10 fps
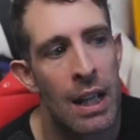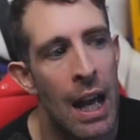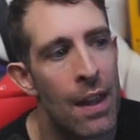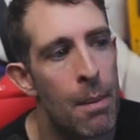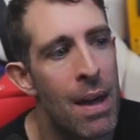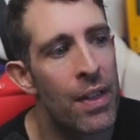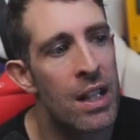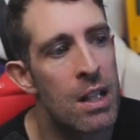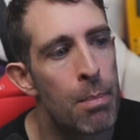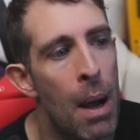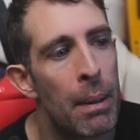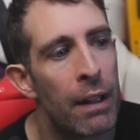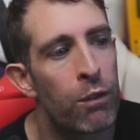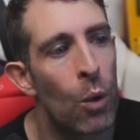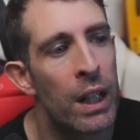And the method is public
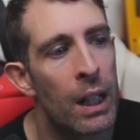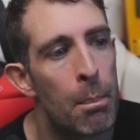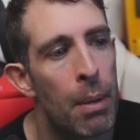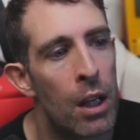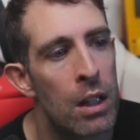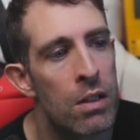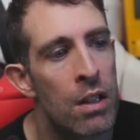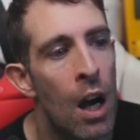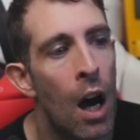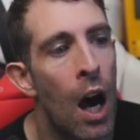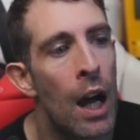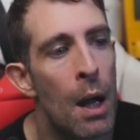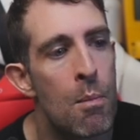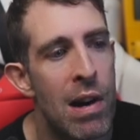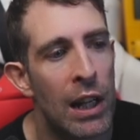void compose
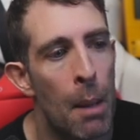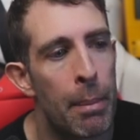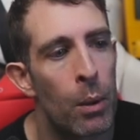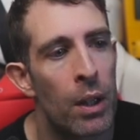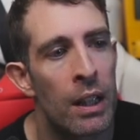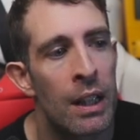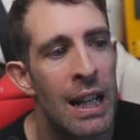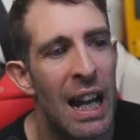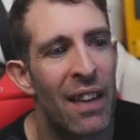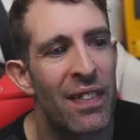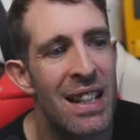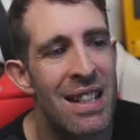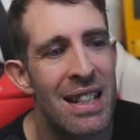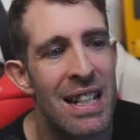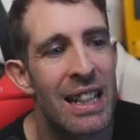iUmbraco builder, and this
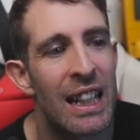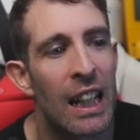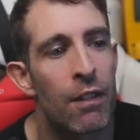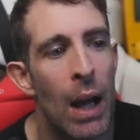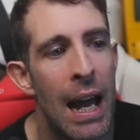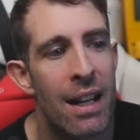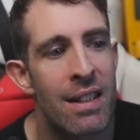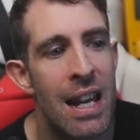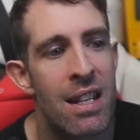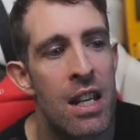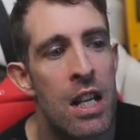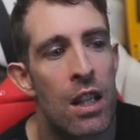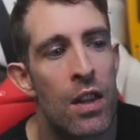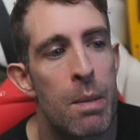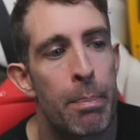is going to give you access to
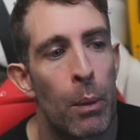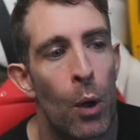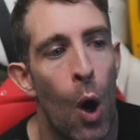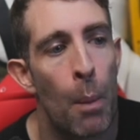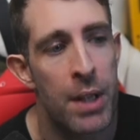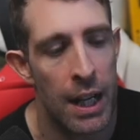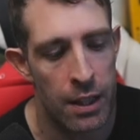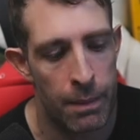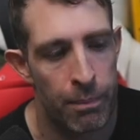this builder object.